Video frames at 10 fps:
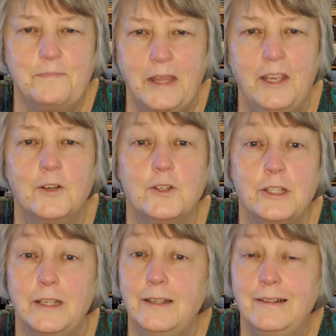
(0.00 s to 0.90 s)
he or
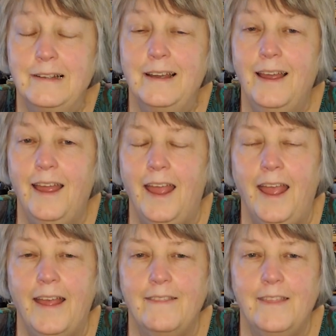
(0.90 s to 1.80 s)
she,
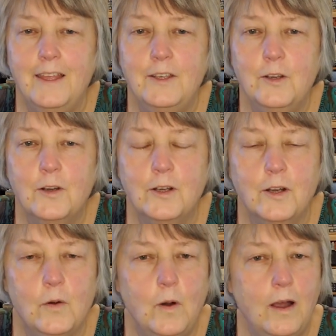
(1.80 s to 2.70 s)
and then you're going to
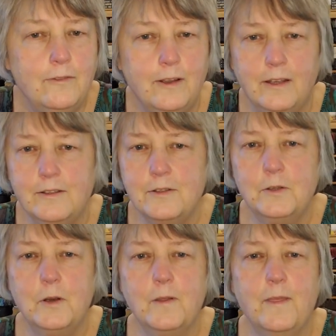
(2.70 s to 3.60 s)
go off and do
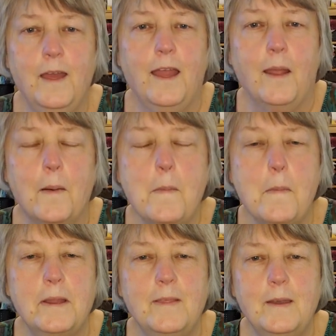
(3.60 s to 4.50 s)
your thing.
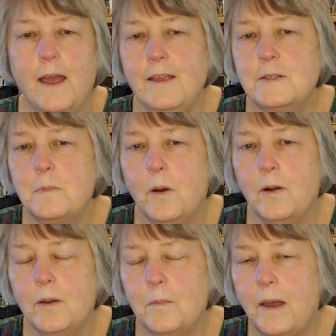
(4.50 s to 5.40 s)
But the nice
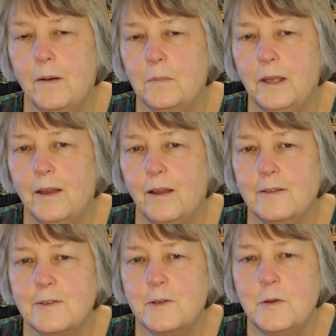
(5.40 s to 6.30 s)
part about being
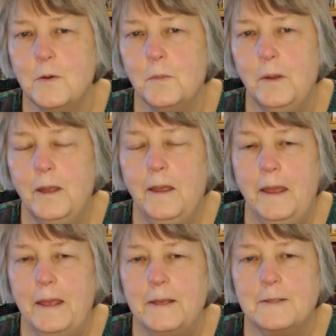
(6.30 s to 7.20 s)
on Zoom
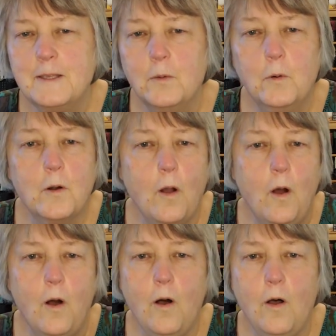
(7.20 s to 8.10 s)
is that we're
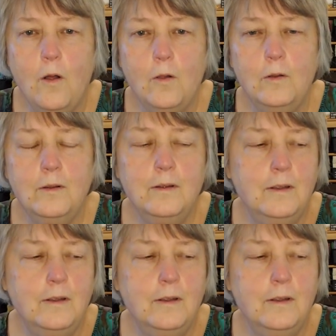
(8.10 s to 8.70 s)
all